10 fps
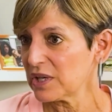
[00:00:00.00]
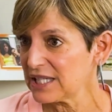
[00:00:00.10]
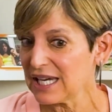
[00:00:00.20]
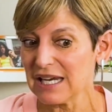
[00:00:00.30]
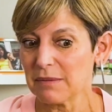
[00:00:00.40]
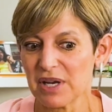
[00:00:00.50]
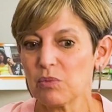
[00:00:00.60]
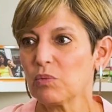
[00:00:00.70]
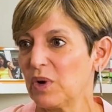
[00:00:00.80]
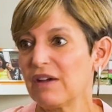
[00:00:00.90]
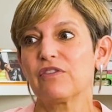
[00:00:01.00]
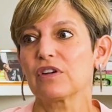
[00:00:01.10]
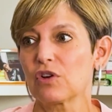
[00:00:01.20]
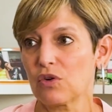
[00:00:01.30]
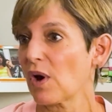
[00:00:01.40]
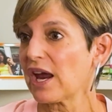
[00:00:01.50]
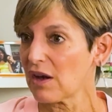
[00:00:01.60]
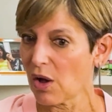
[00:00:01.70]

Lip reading: team, and we have a great,